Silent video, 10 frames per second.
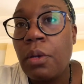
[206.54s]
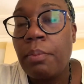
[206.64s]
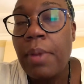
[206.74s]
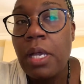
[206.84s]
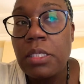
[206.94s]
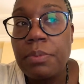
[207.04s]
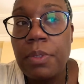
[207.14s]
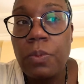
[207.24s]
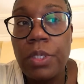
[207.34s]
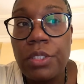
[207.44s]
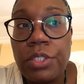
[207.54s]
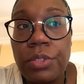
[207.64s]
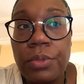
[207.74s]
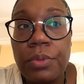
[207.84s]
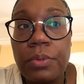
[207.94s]
my husband went
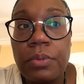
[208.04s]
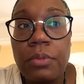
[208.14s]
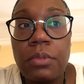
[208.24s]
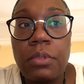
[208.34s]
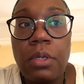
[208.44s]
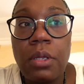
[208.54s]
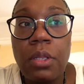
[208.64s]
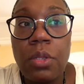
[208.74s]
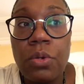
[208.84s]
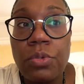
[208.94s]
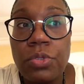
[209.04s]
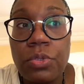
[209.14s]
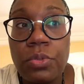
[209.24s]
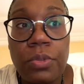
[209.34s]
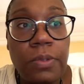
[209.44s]
to a local
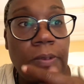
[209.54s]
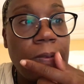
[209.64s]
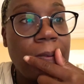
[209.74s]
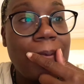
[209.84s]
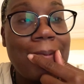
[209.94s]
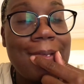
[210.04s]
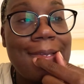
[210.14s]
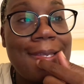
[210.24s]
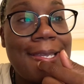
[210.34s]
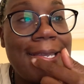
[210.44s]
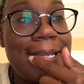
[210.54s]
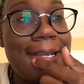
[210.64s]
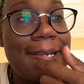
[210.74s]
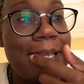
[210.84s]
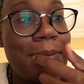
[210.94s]
school in our
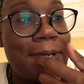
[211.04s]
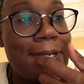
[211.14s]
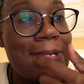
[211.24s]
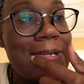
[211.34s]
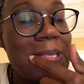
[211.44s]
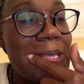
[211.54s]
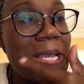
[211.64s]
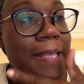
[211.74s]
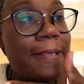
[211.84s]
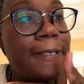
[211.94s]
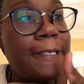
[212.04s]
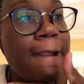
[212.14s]
neighborhood. Look at this.